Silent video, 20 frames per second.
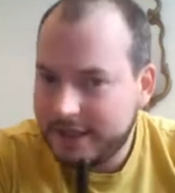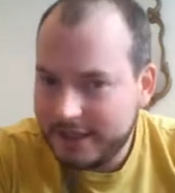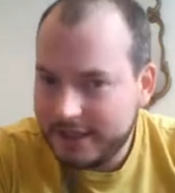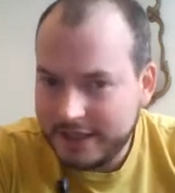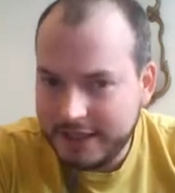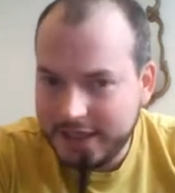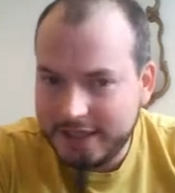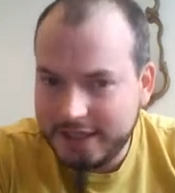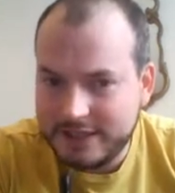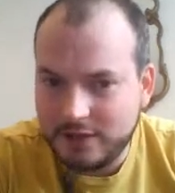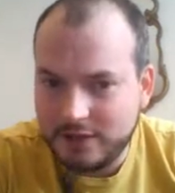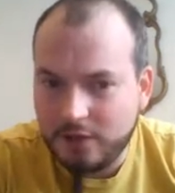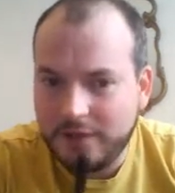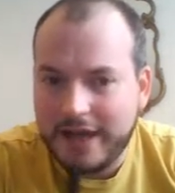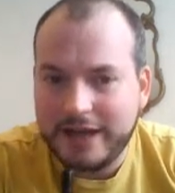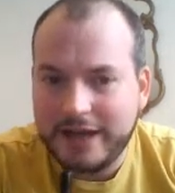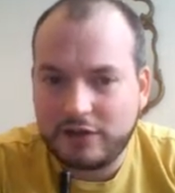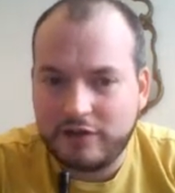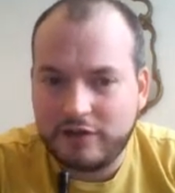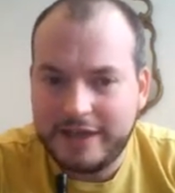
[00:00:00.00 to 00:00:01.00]
it's not
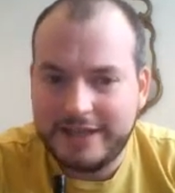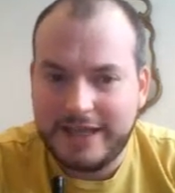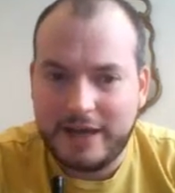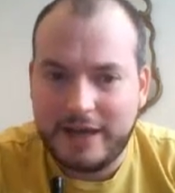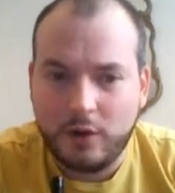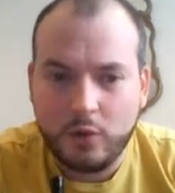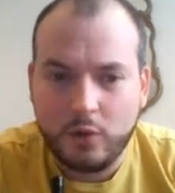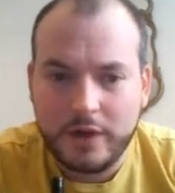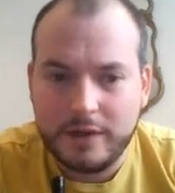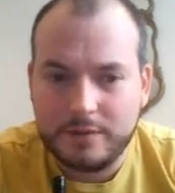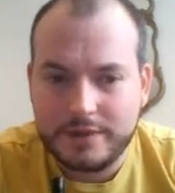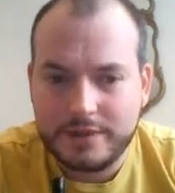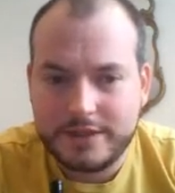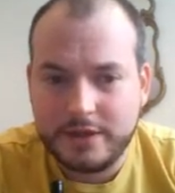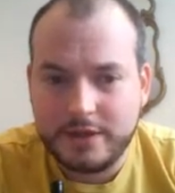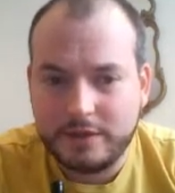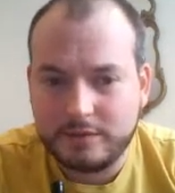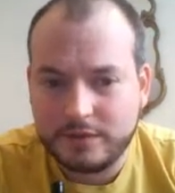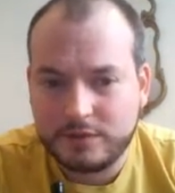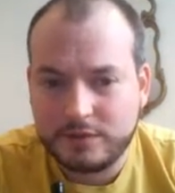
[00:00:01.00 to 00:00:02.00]
that great there. All it was
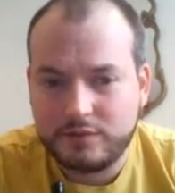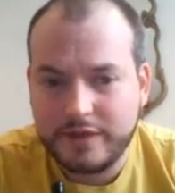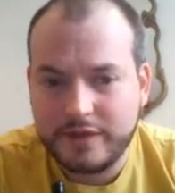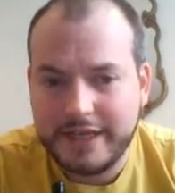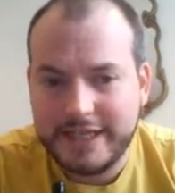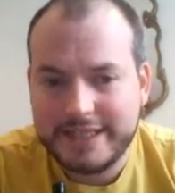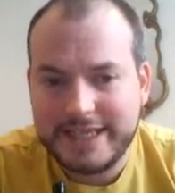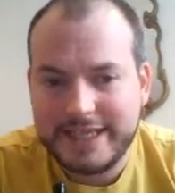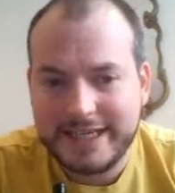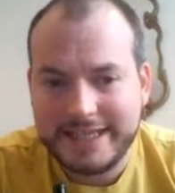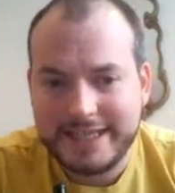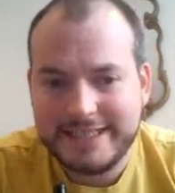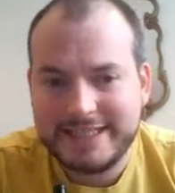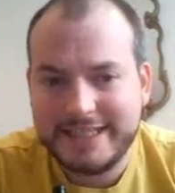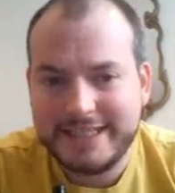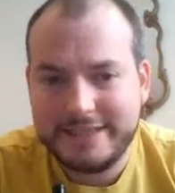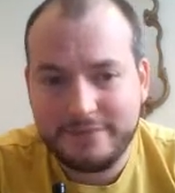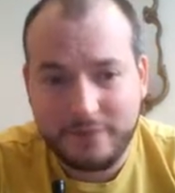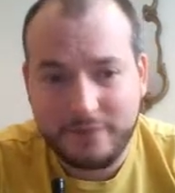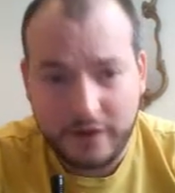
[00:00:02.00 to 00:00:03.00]
doing was really attacking
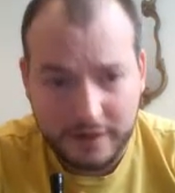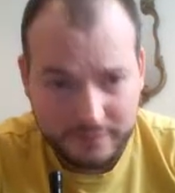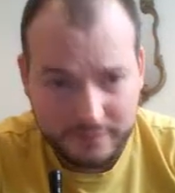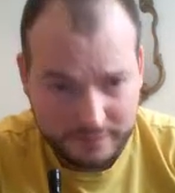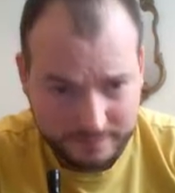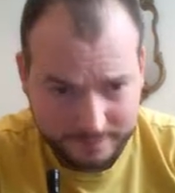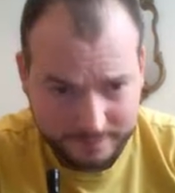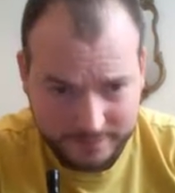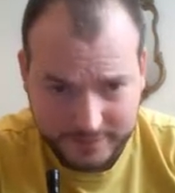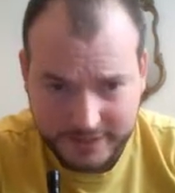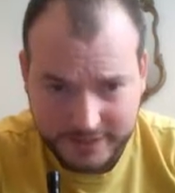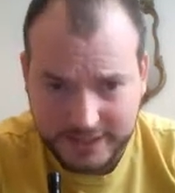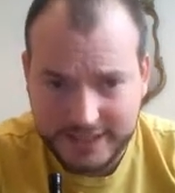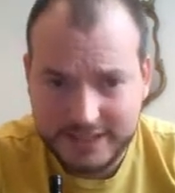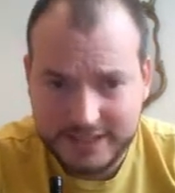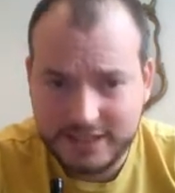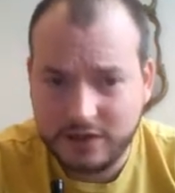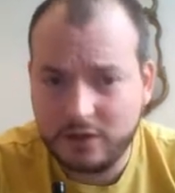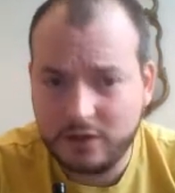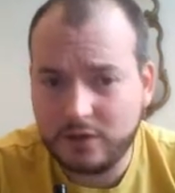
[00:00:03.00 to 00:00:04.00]
c5. And
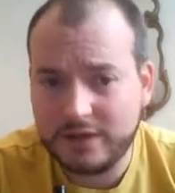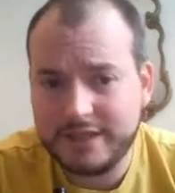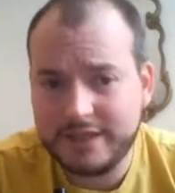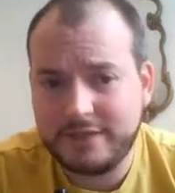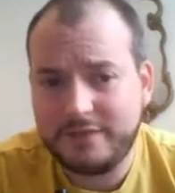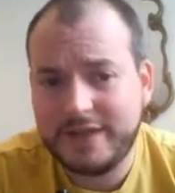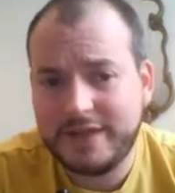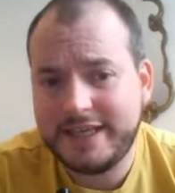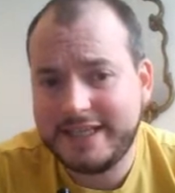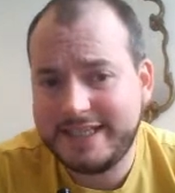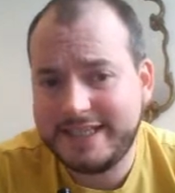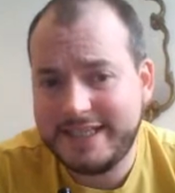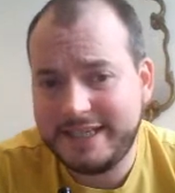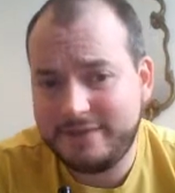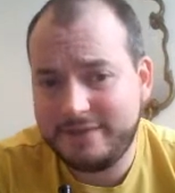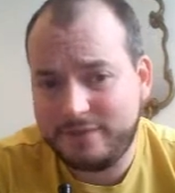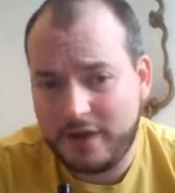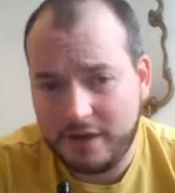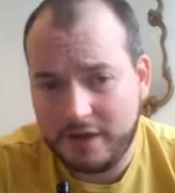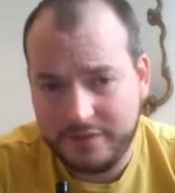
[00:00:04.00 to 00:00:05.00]
he's no longer defending
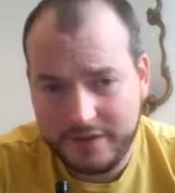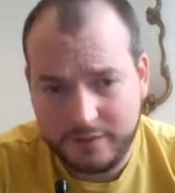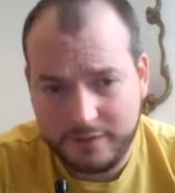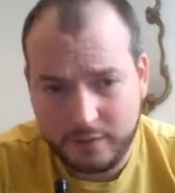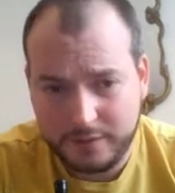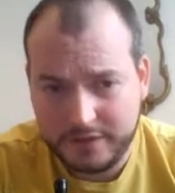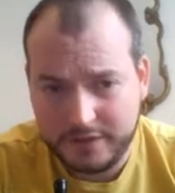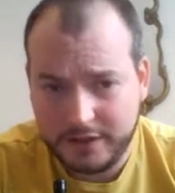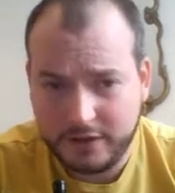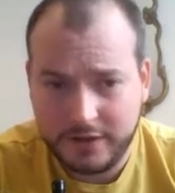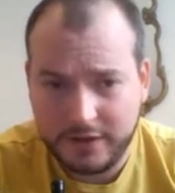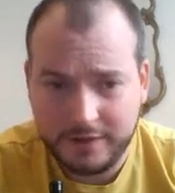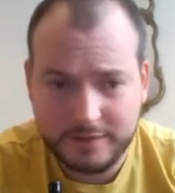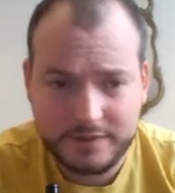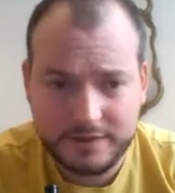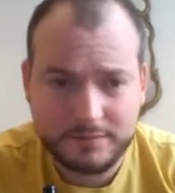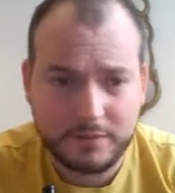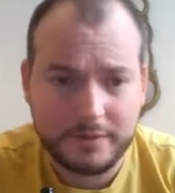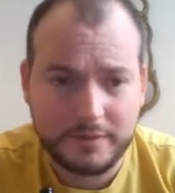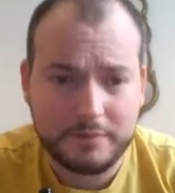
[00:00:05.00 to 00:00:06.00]
d5 either with the knight, which
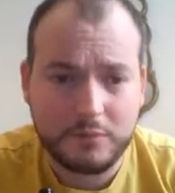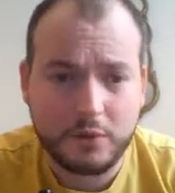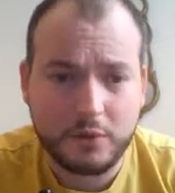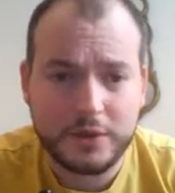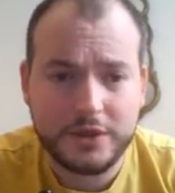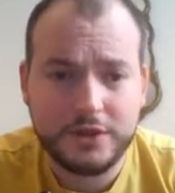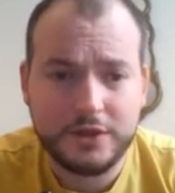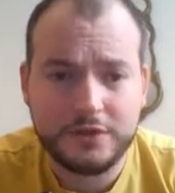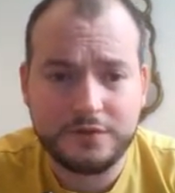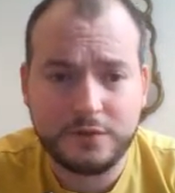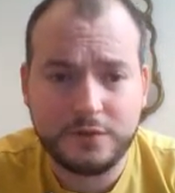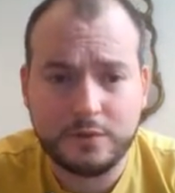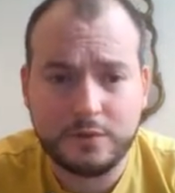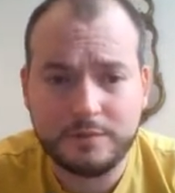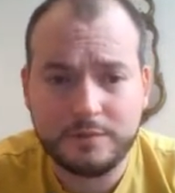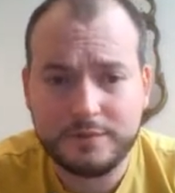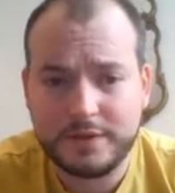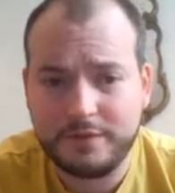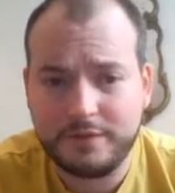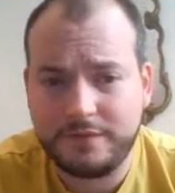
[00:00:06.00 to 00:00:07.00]
is probably more useful
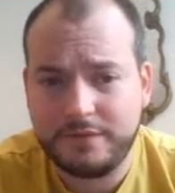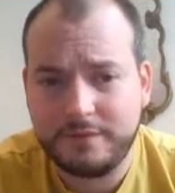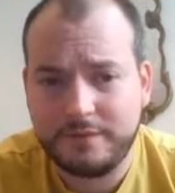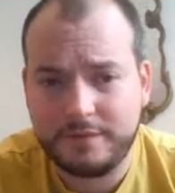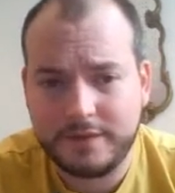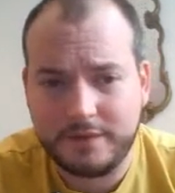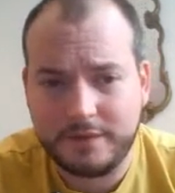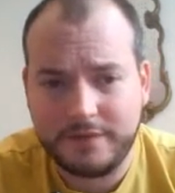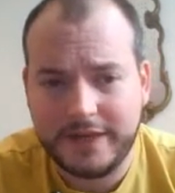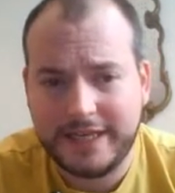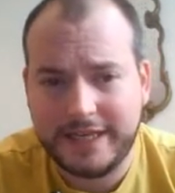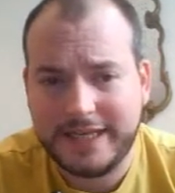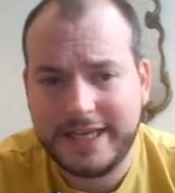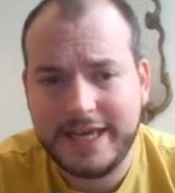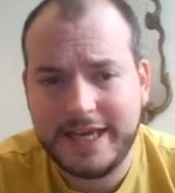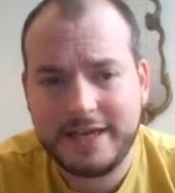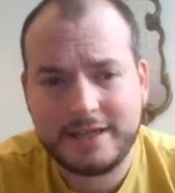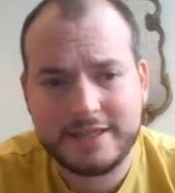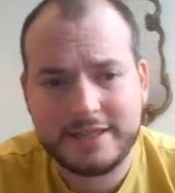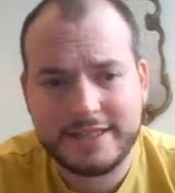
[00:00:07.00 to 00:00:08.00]
defending
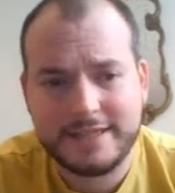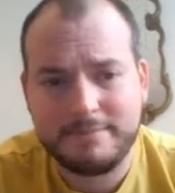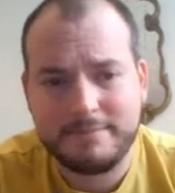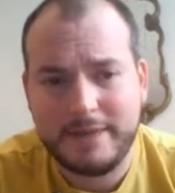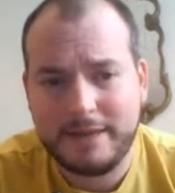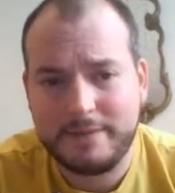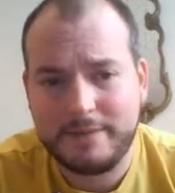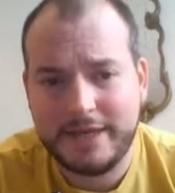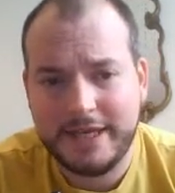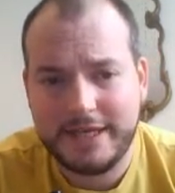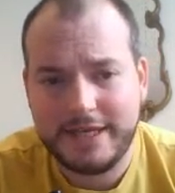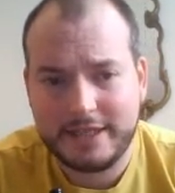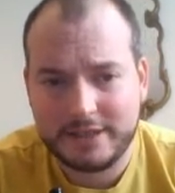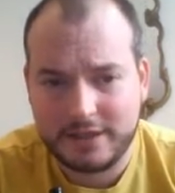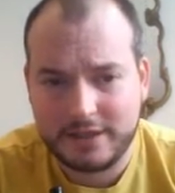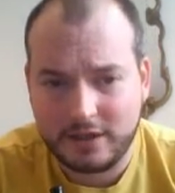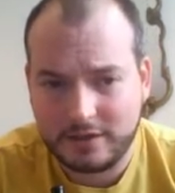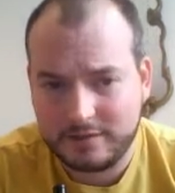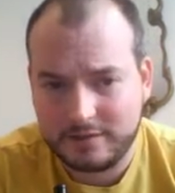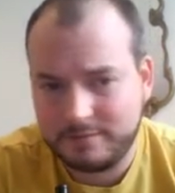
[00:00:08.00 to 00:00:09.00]
there, because then maybe he can
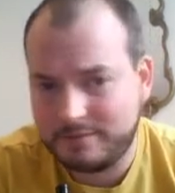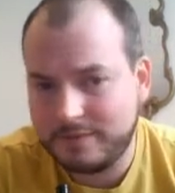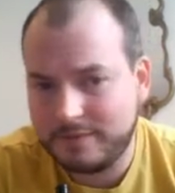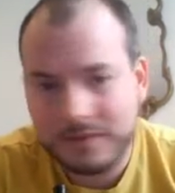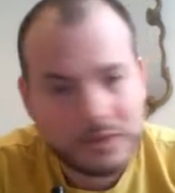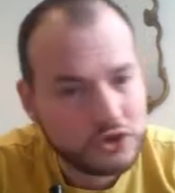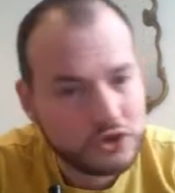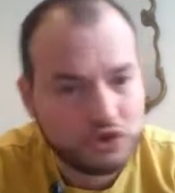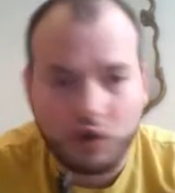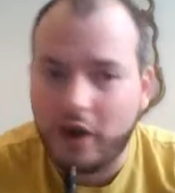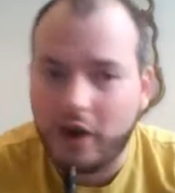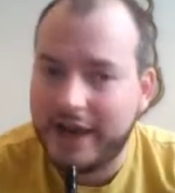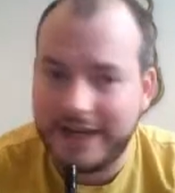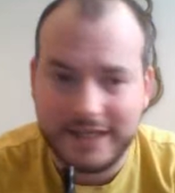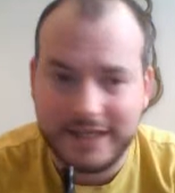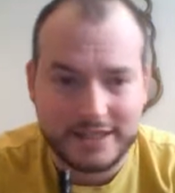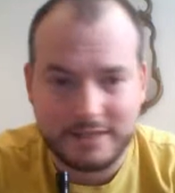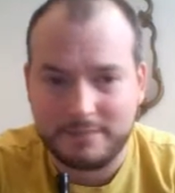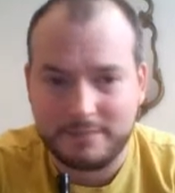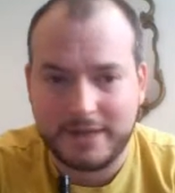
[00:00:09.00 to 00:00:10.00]
start
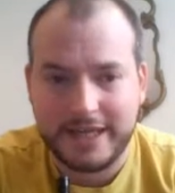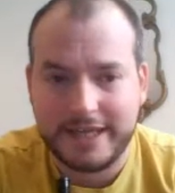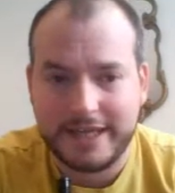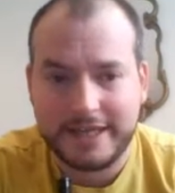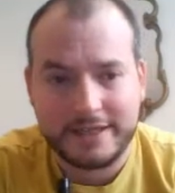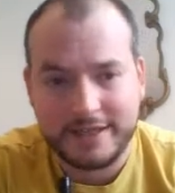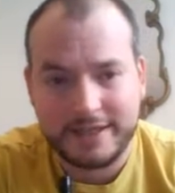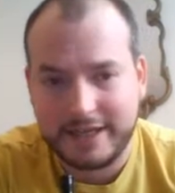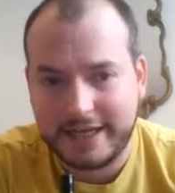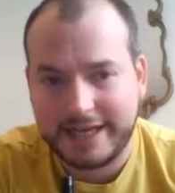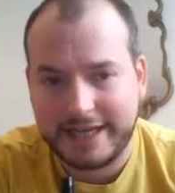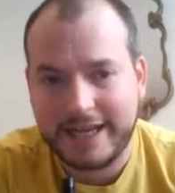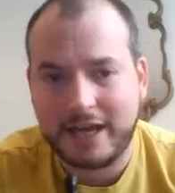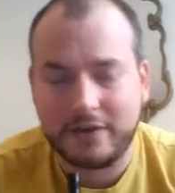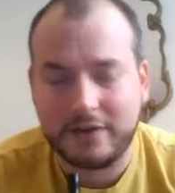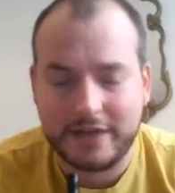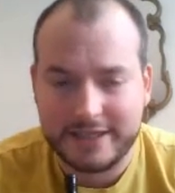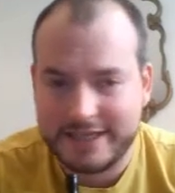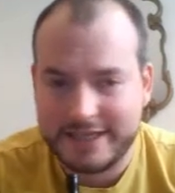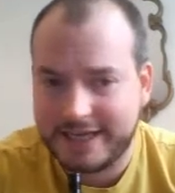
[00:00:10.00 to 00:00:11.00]
trying to play a
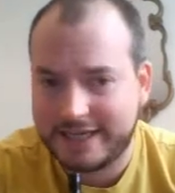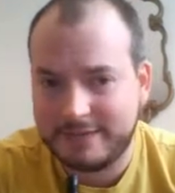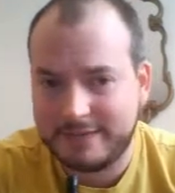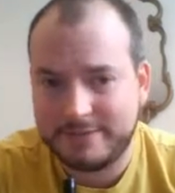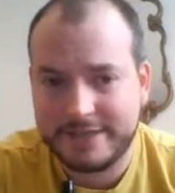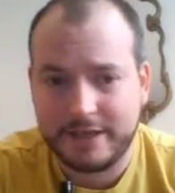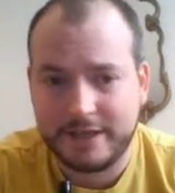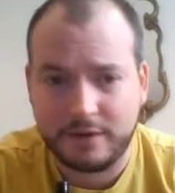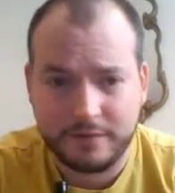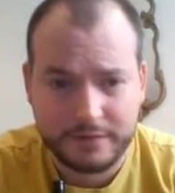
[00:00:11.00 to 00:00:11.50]
counter-attack himself.